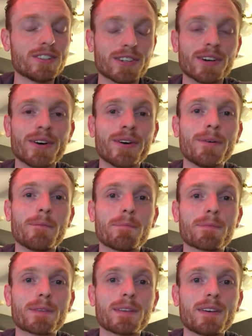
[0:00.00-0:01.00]
So,
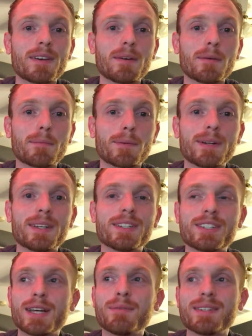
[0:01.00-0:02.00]
pretty
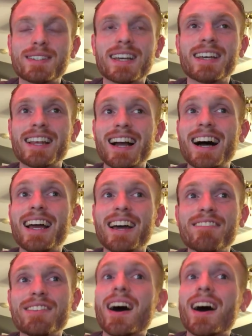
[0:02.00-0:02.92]
ashamed to say that I have